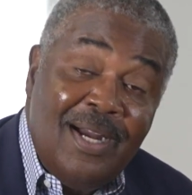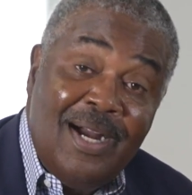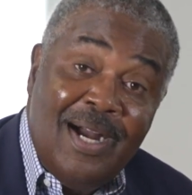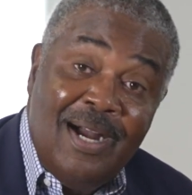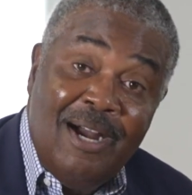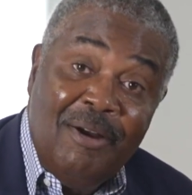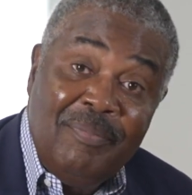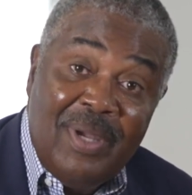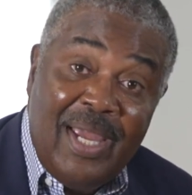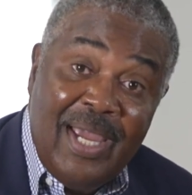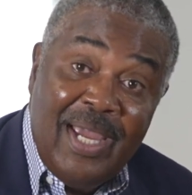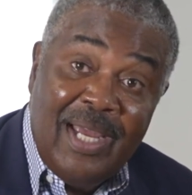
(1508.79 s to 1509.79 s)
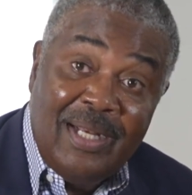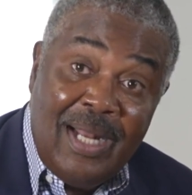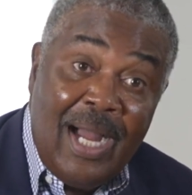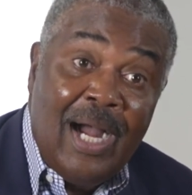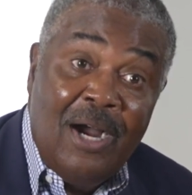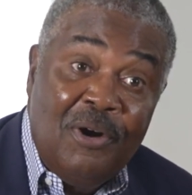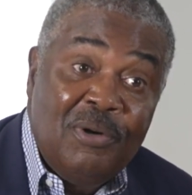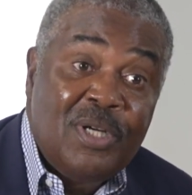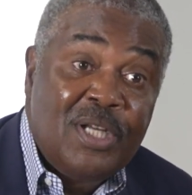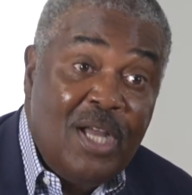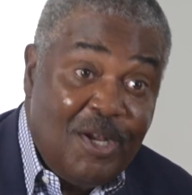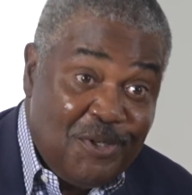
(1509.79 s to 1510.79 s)
and our
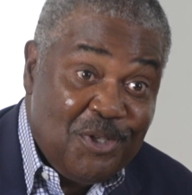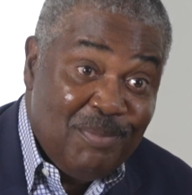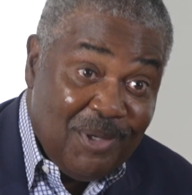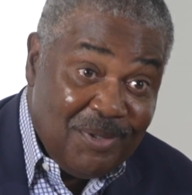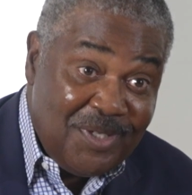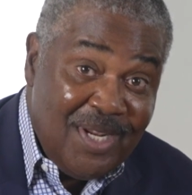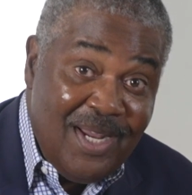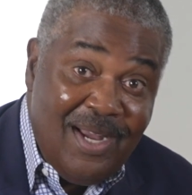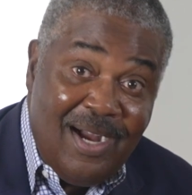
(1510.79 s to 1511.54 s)
customers.